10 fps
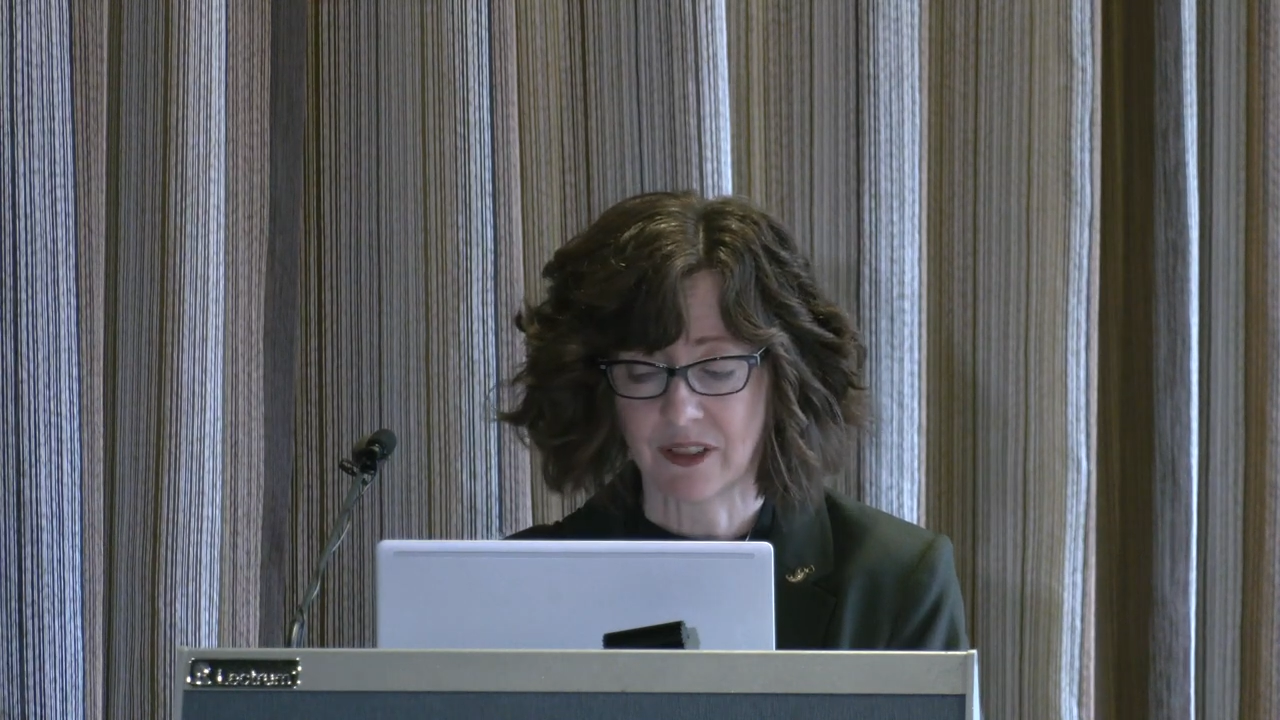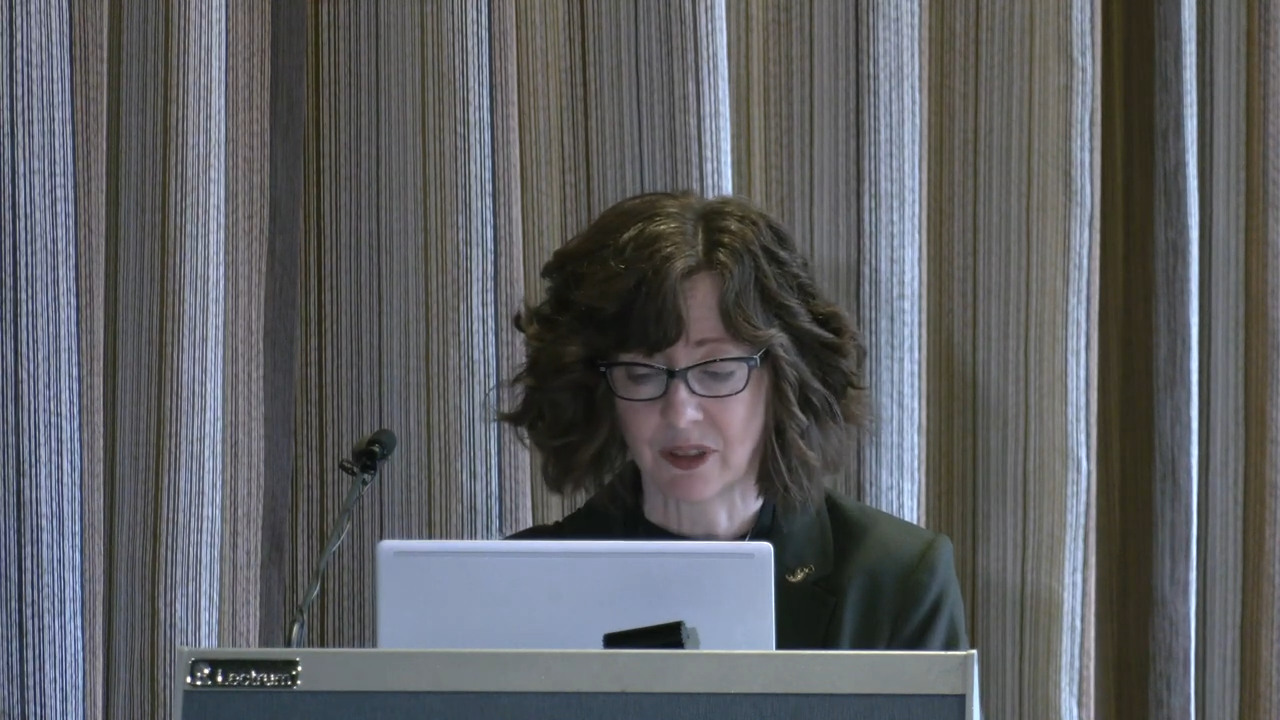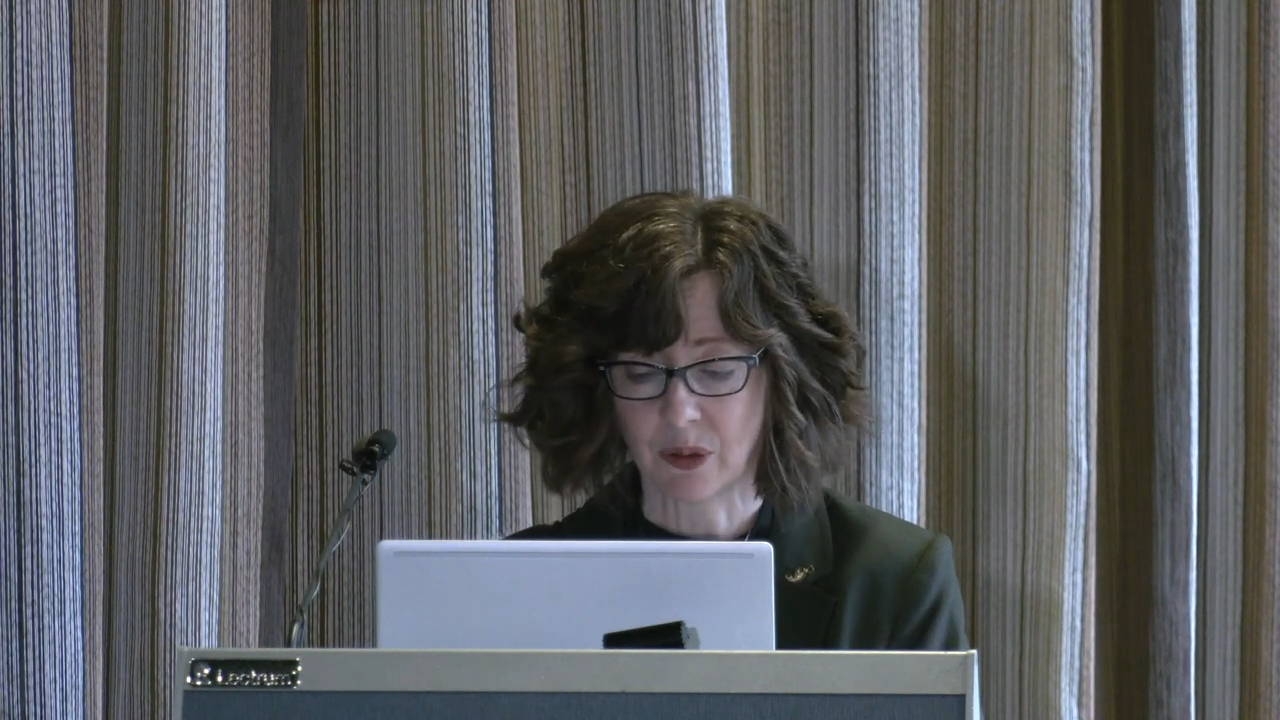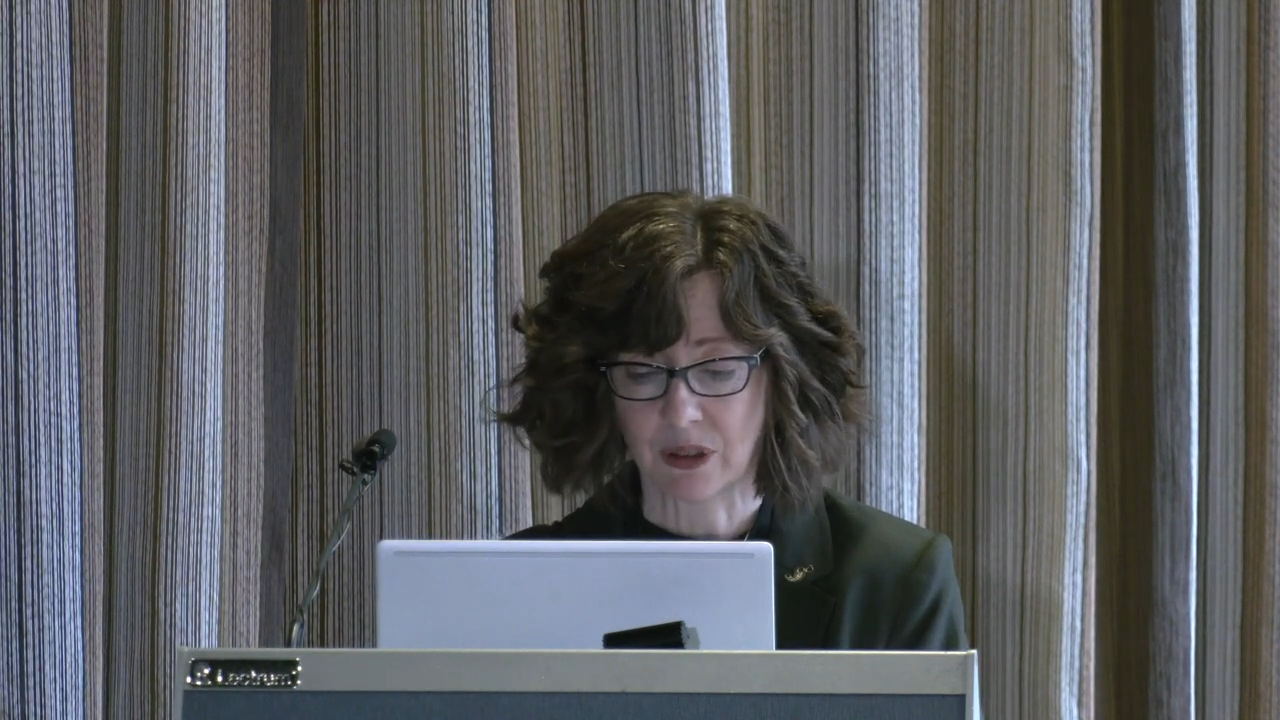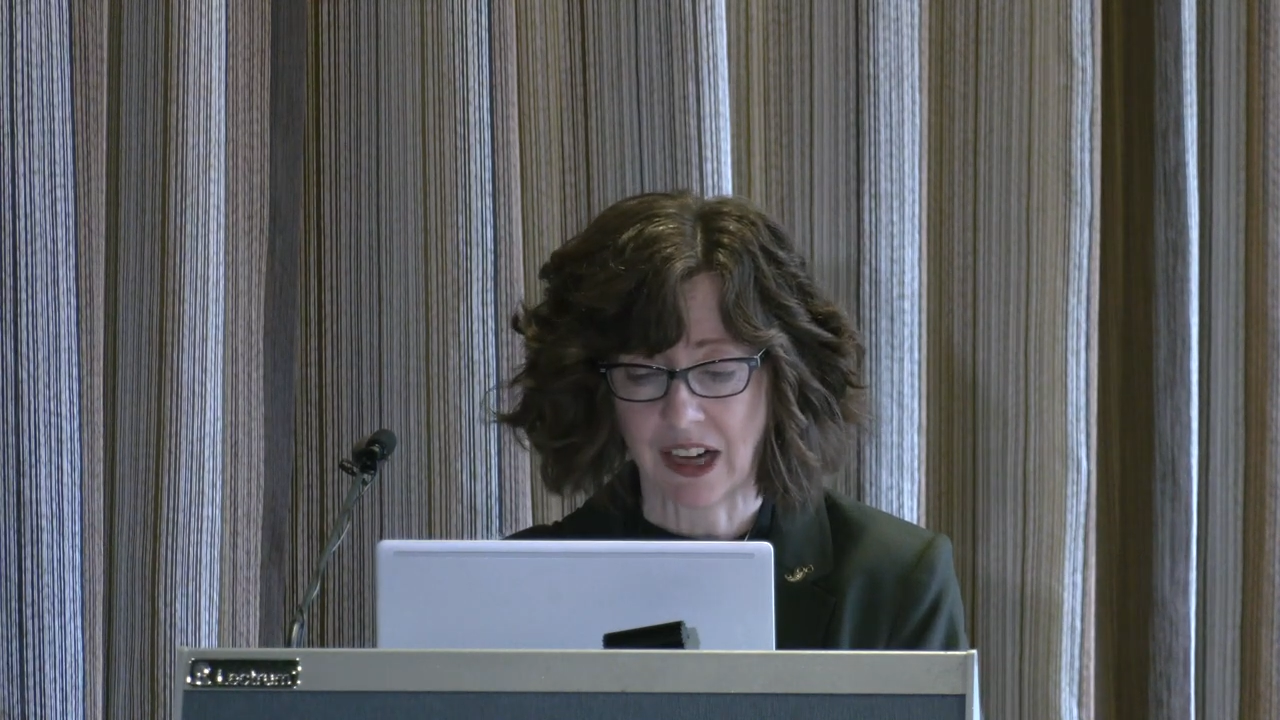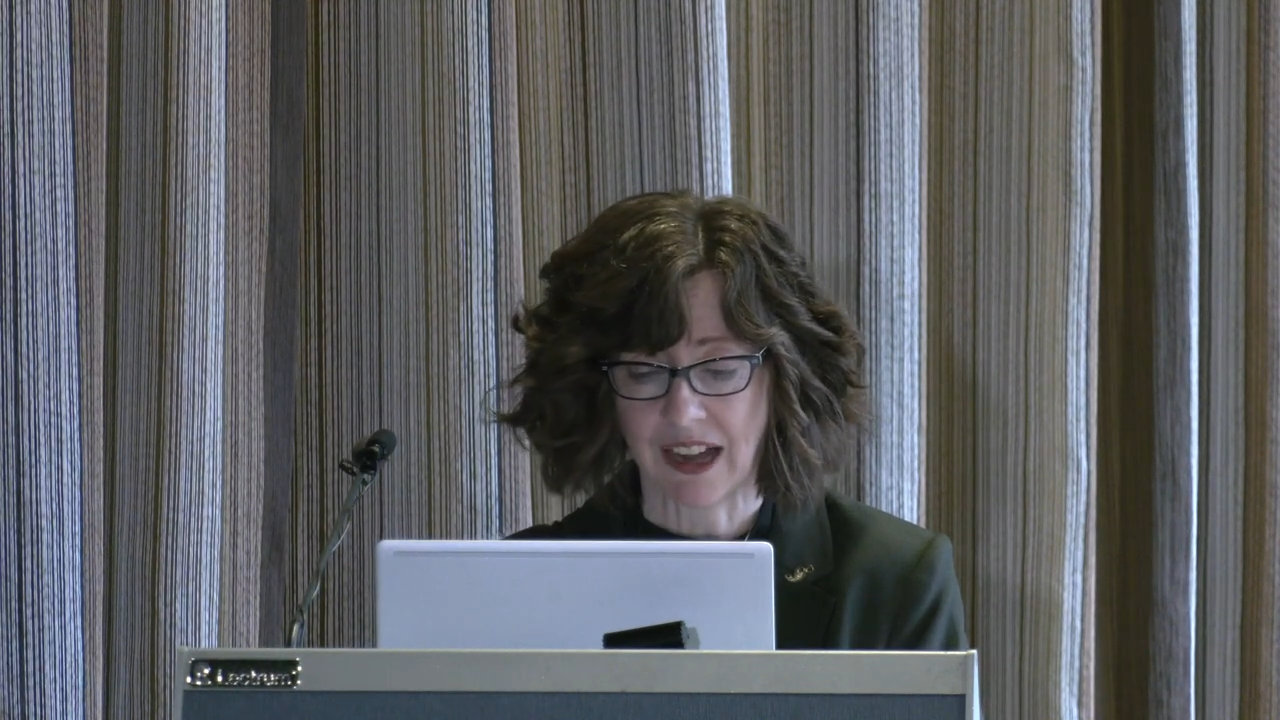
difficult